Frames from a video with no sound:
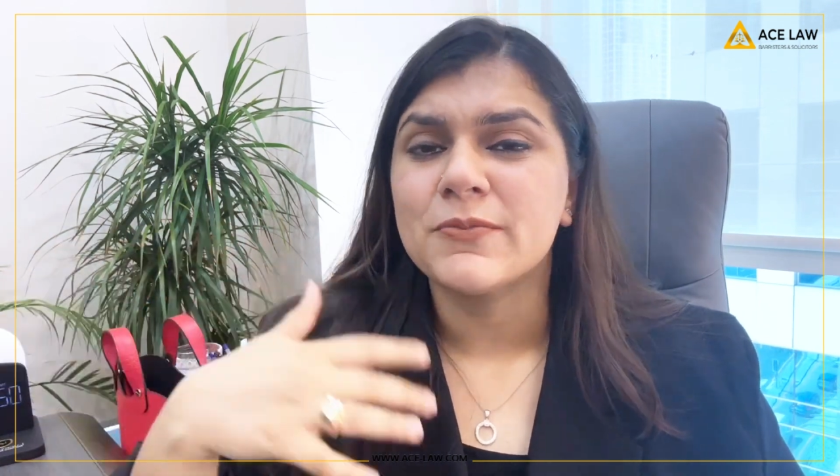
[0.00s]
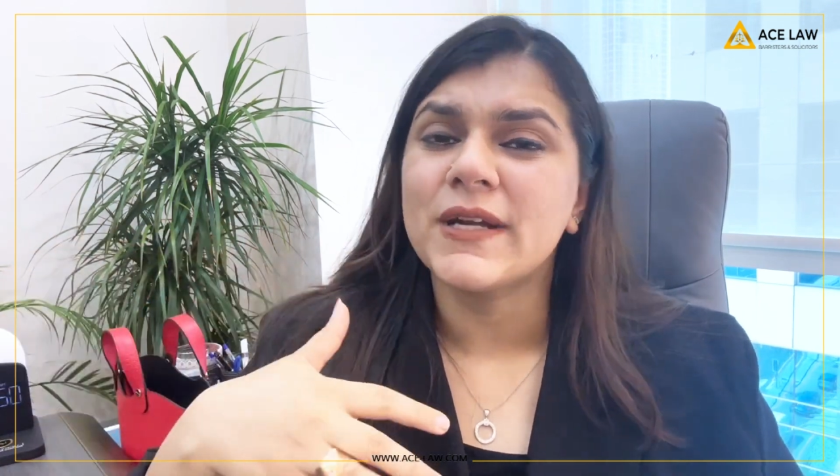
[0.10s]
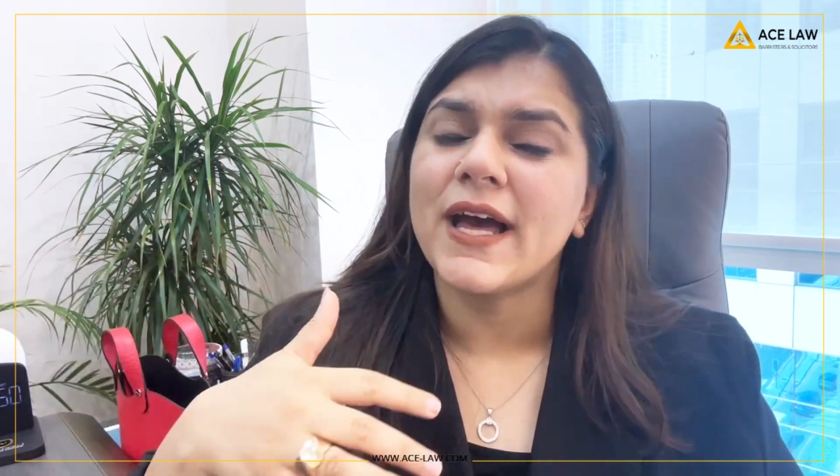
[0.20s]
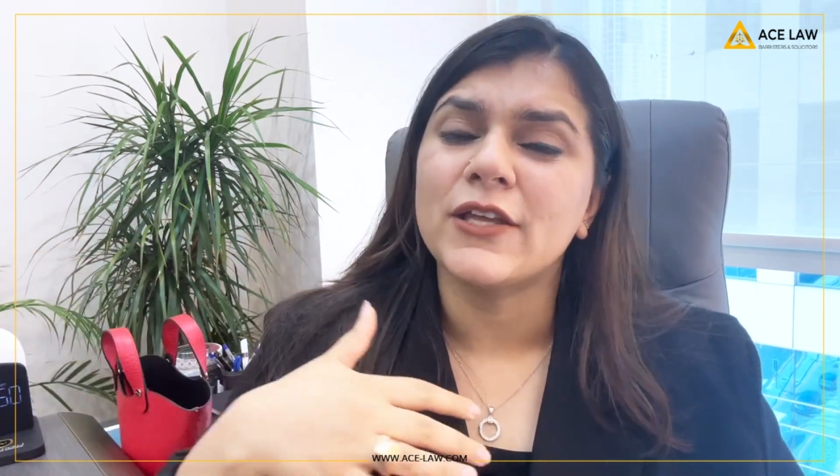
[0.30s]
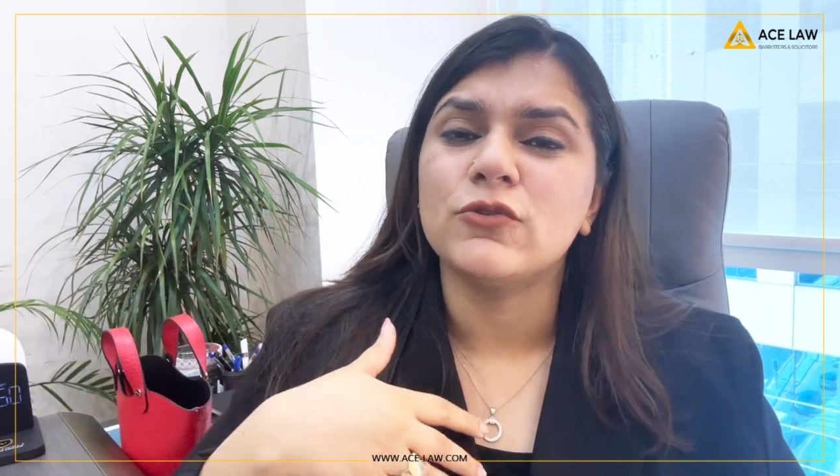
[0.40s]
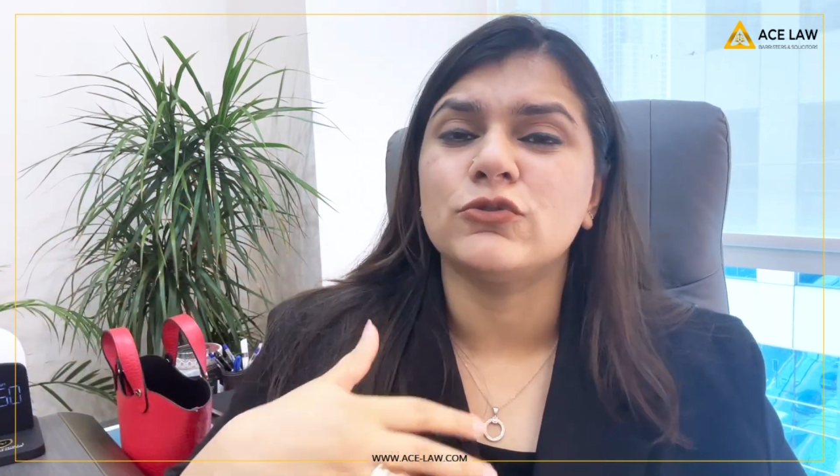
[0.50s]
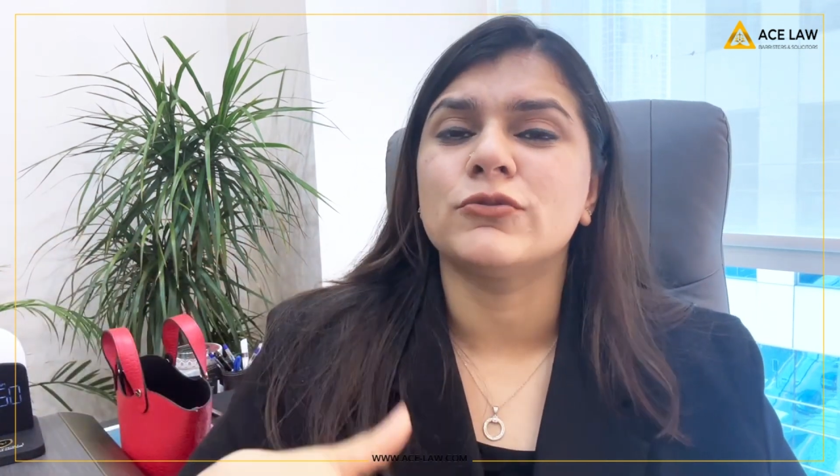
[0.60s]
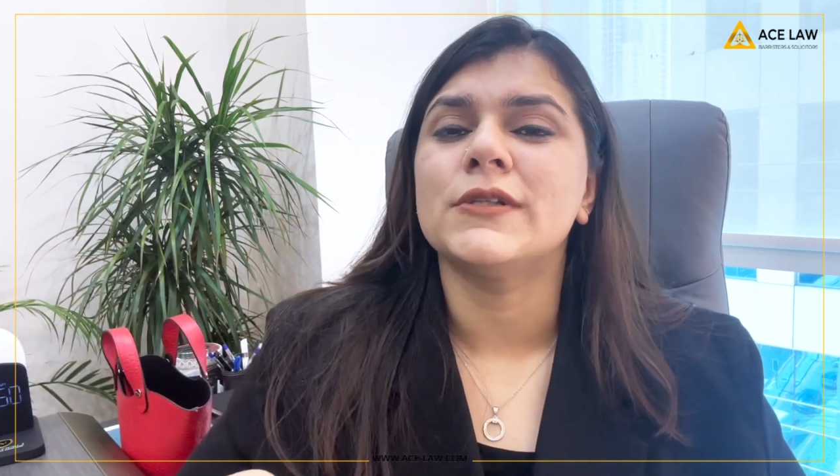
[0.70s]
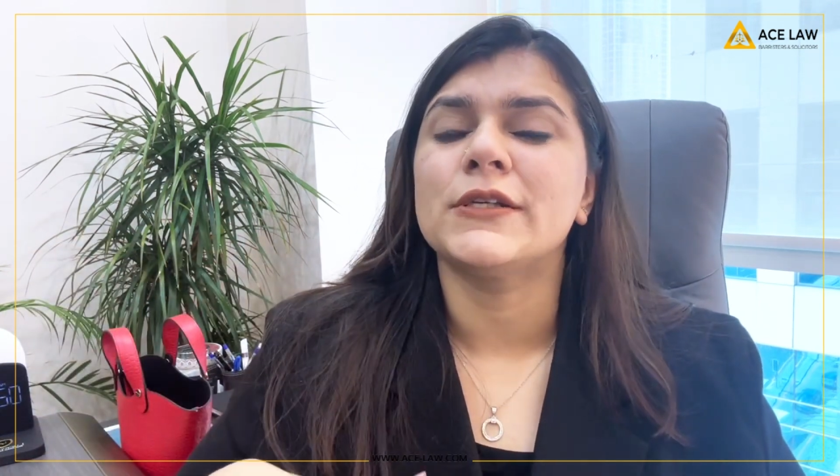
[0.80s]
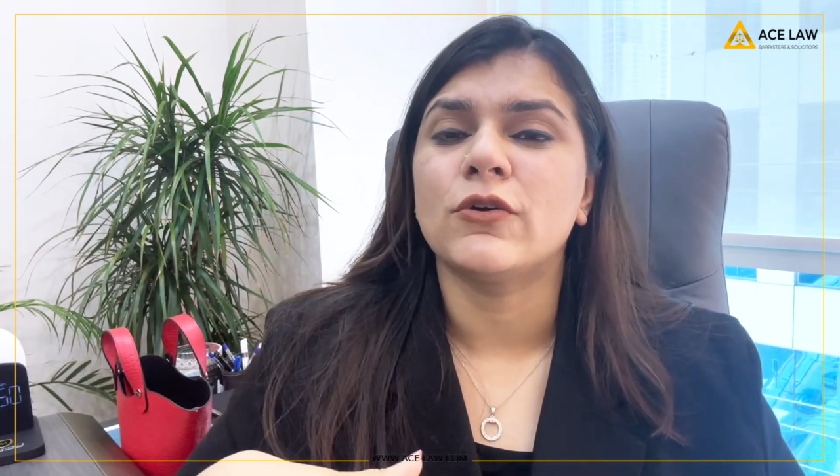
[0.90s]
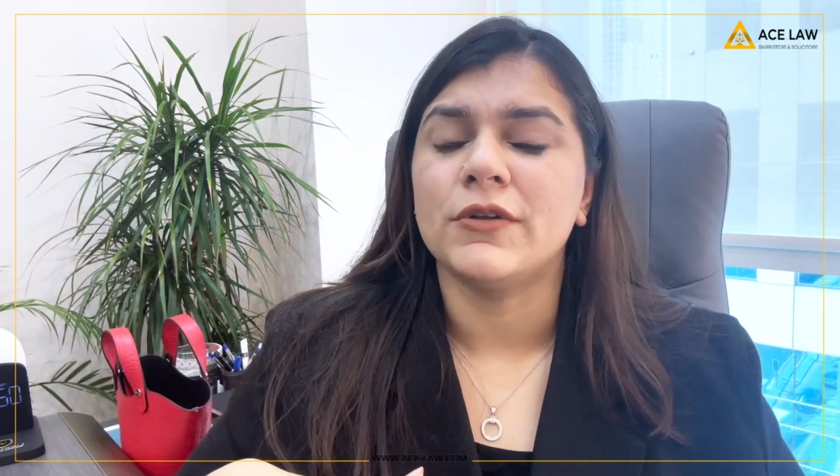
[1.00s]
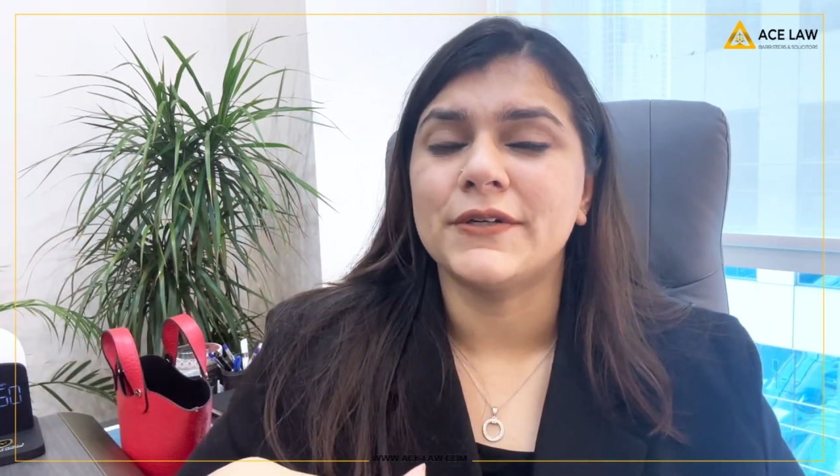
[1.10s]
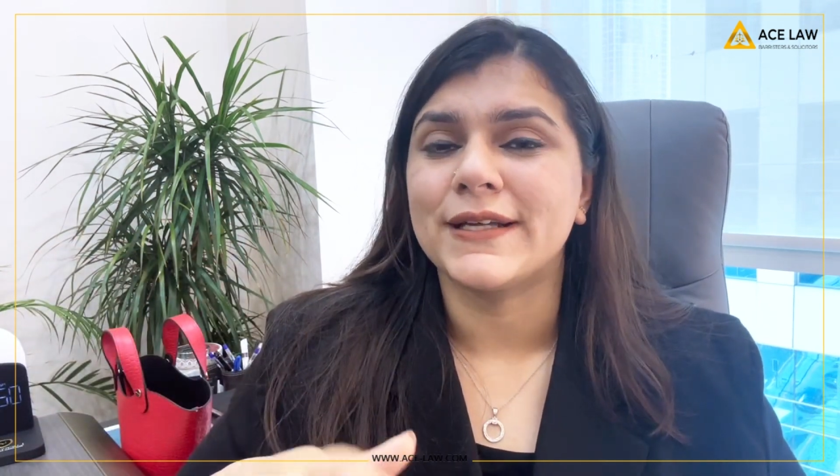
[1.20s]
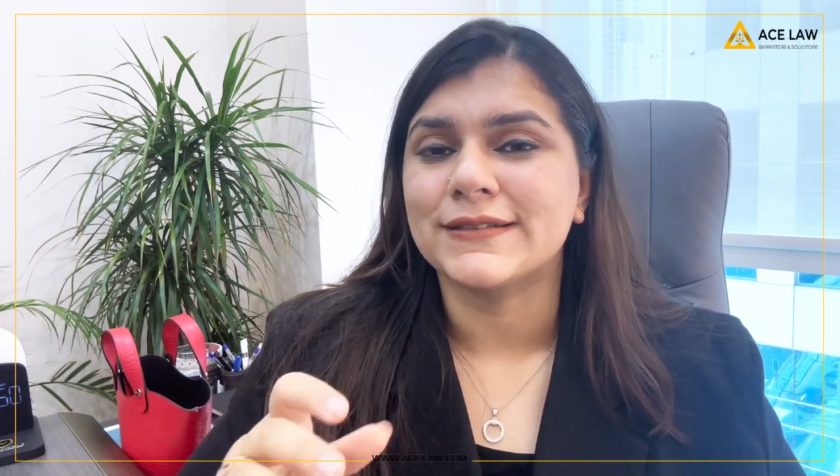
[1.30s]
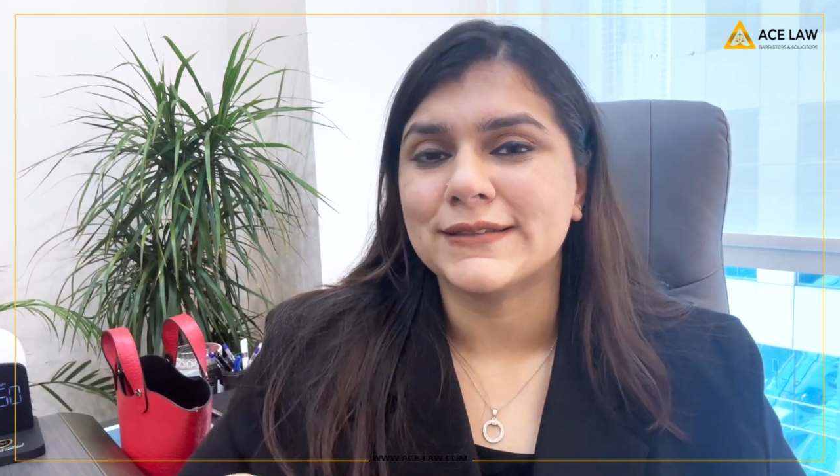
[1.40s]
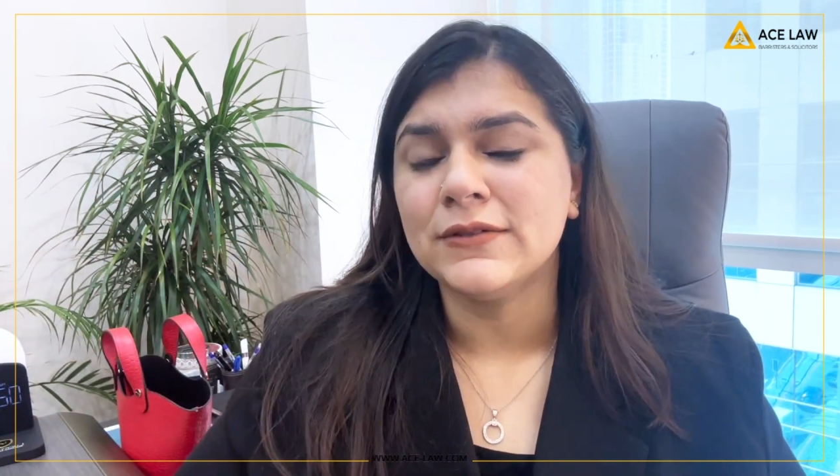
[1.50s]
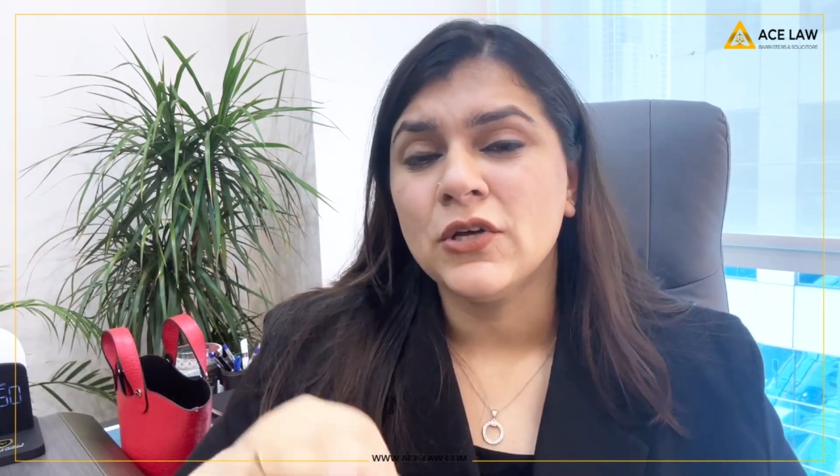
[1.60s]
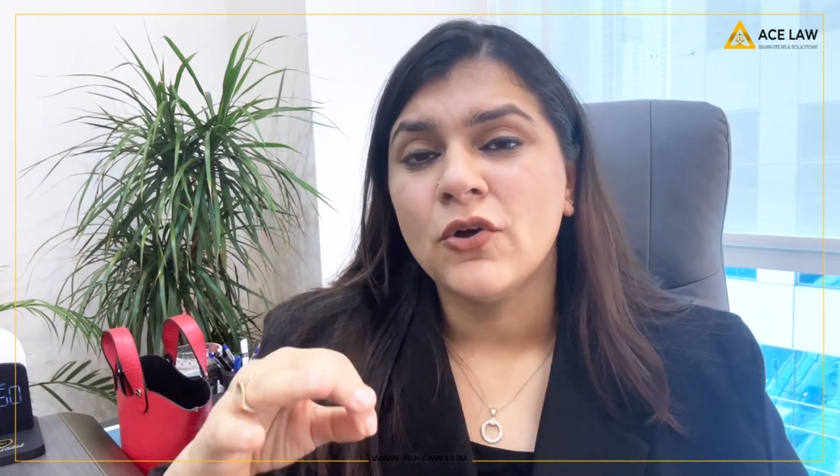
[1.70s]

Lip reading: but I usually call it as the